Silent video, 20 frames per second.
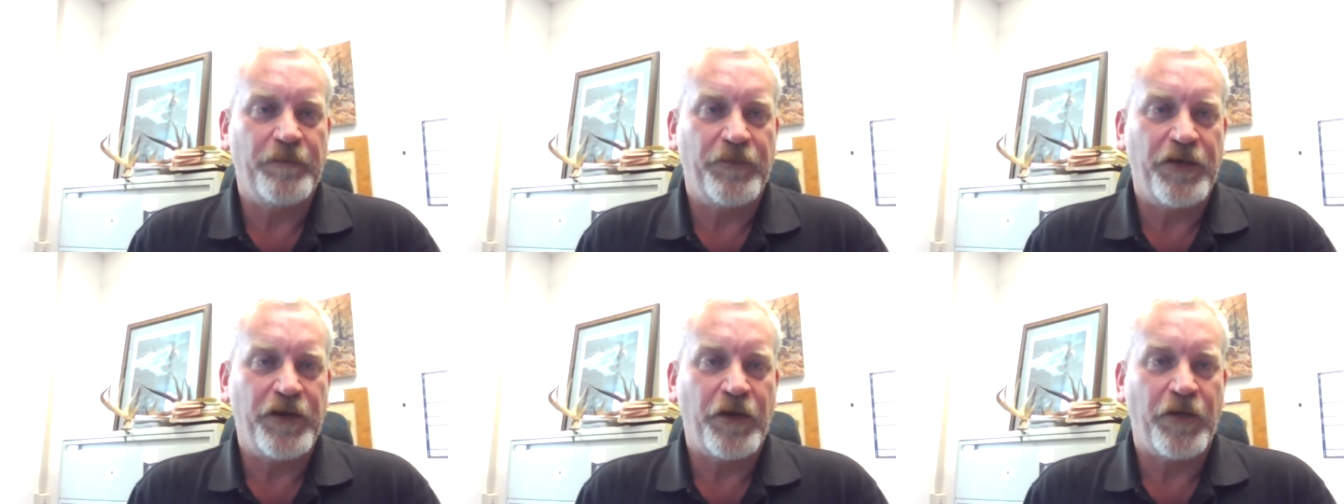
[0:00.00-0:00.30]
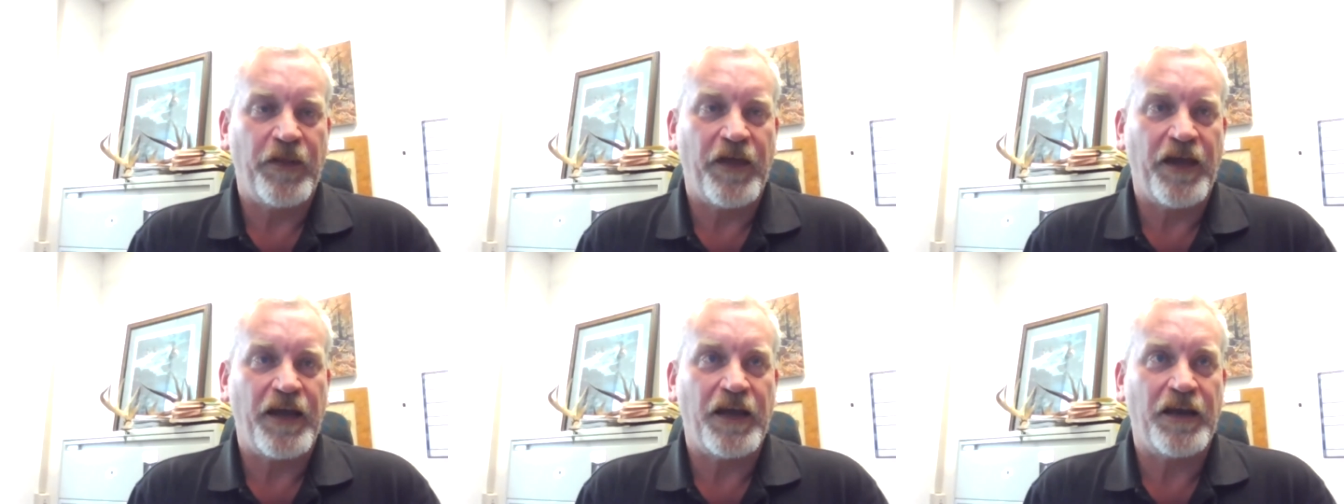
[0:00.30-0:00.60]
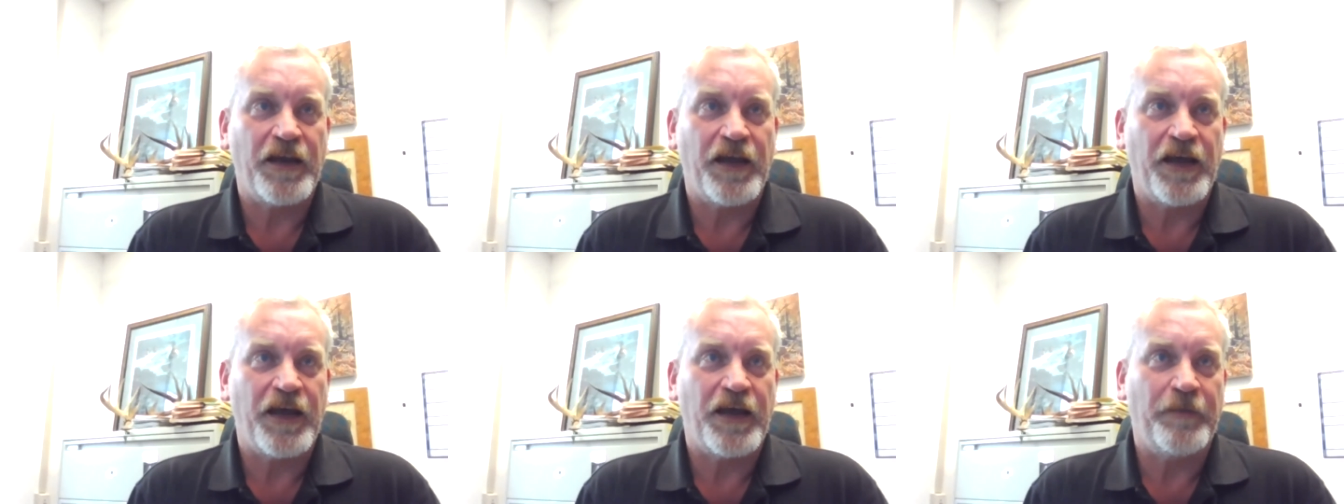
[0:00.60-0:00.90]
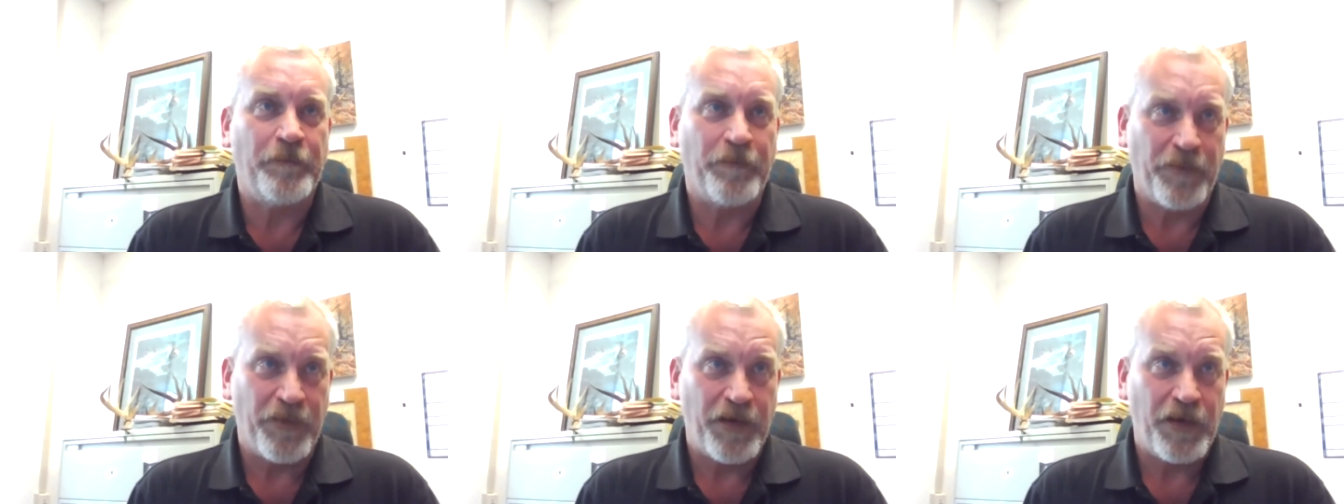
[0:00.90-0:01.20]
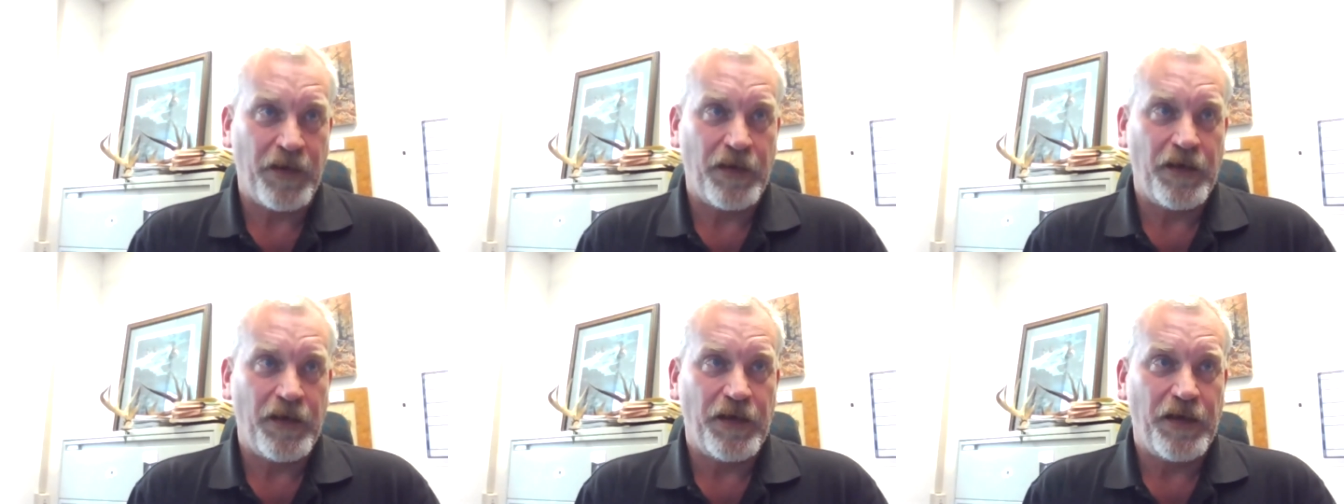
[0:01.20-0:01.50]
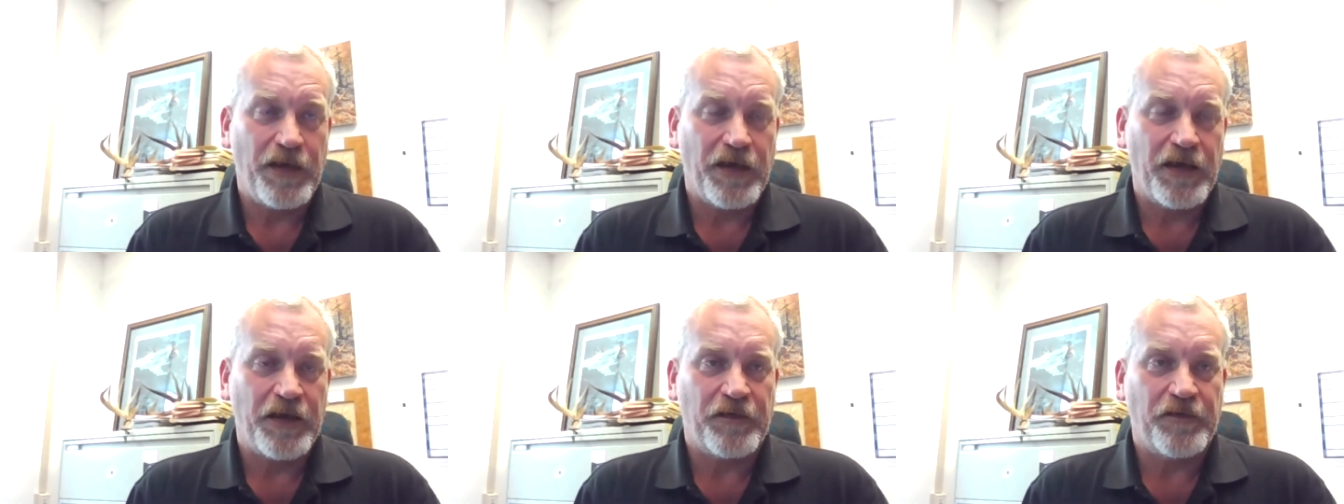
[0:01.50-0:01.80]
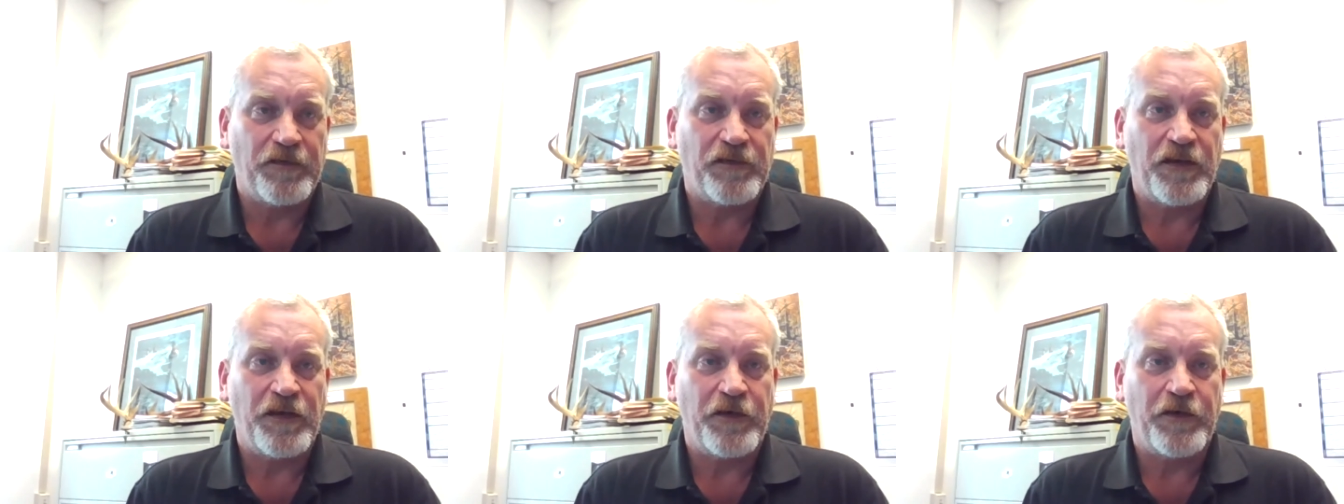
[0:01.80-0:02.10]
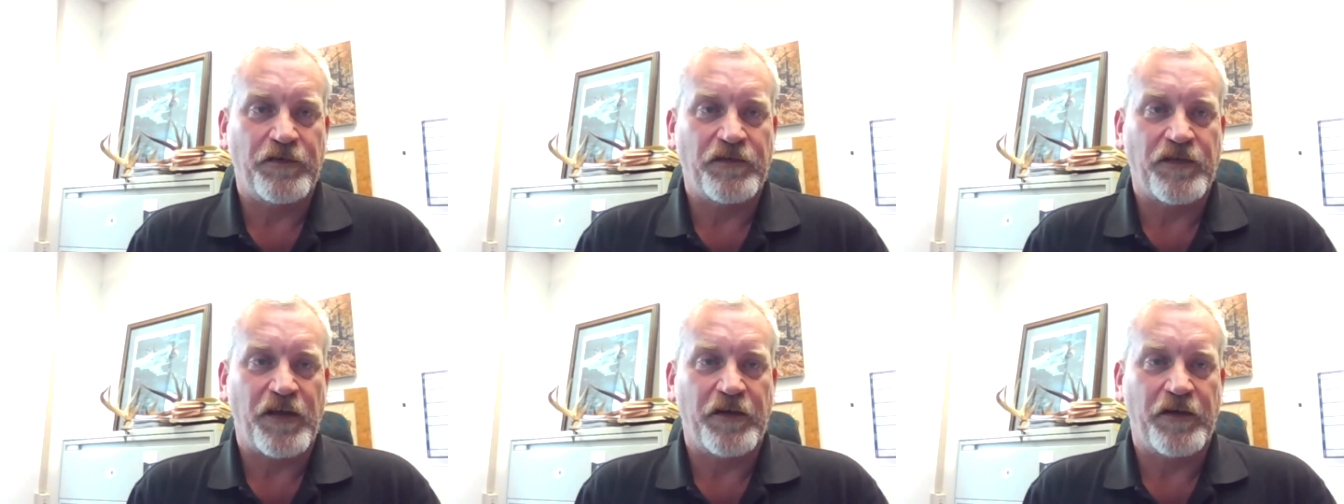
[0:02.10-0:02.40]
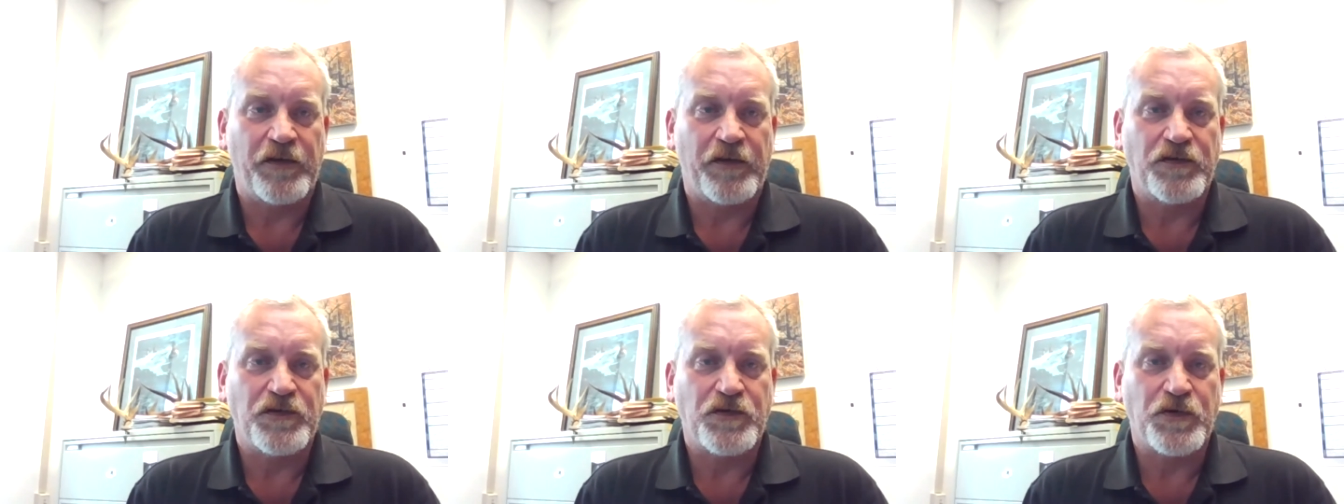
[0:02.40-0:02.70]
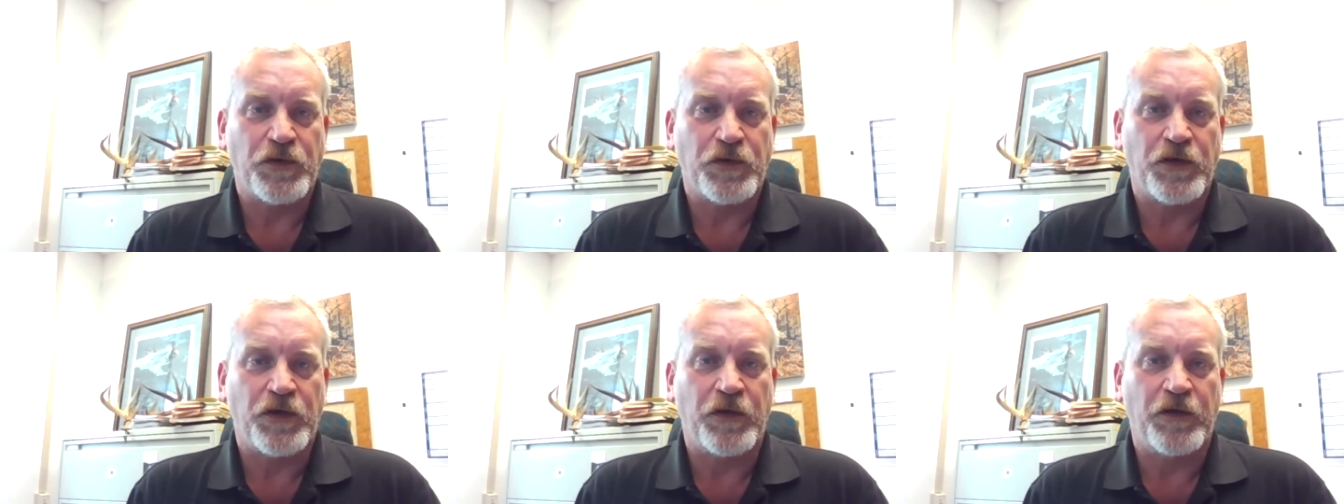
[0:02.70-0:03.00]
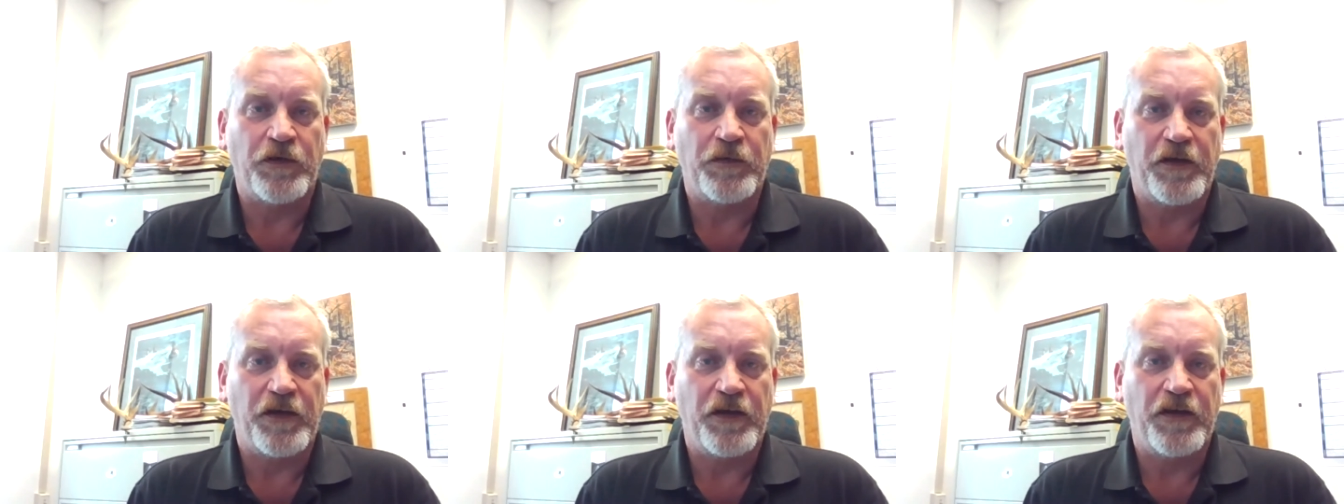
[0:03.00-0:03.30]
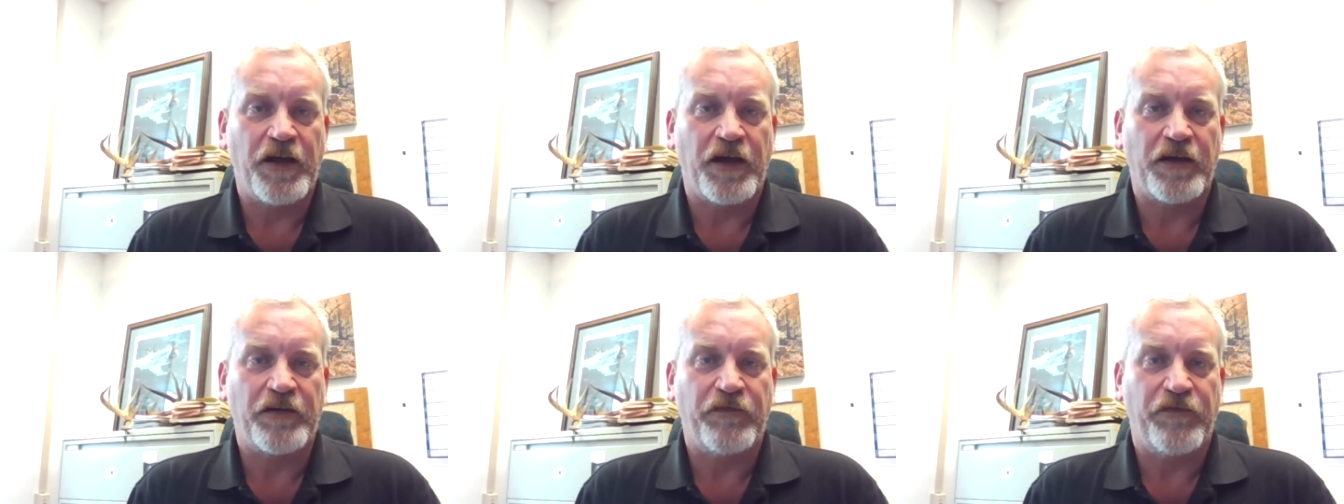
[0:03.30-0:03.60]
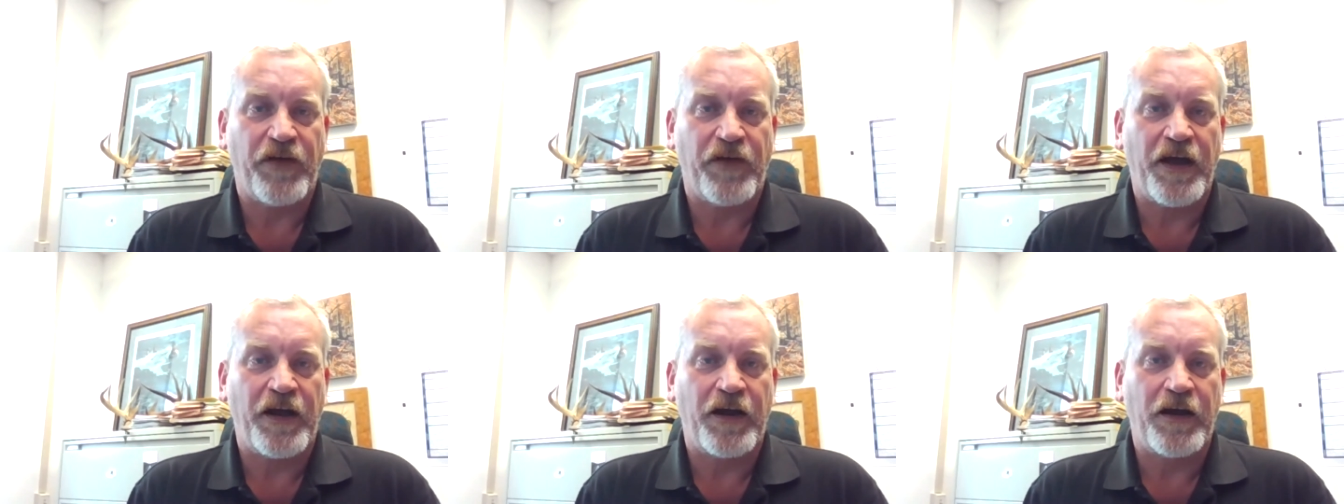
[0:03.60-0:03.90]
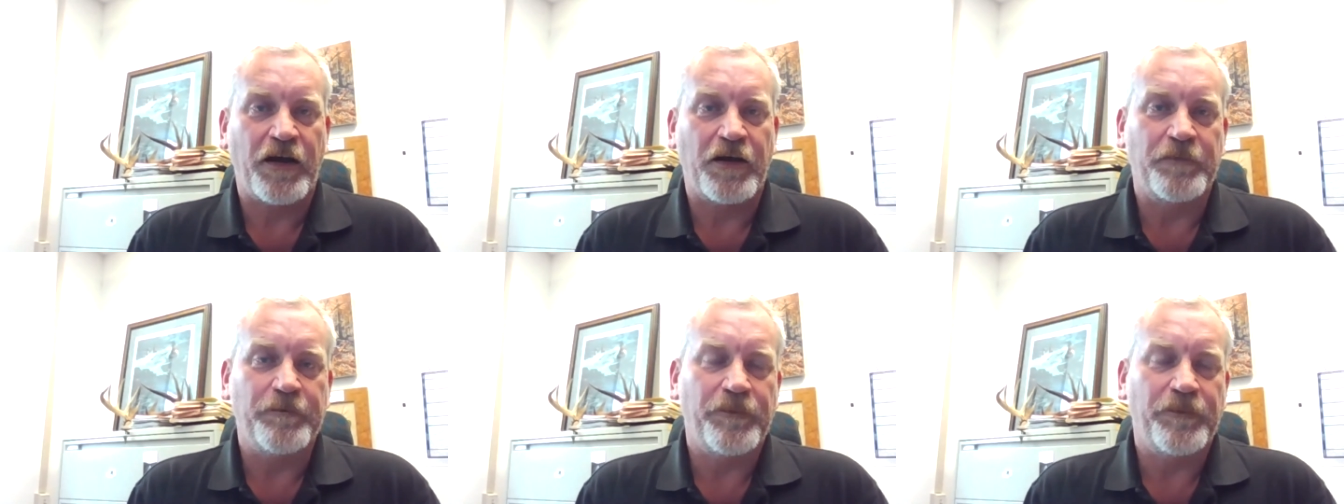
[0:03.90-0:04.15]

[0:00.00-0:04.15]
they can get cedars under control, conduct fire,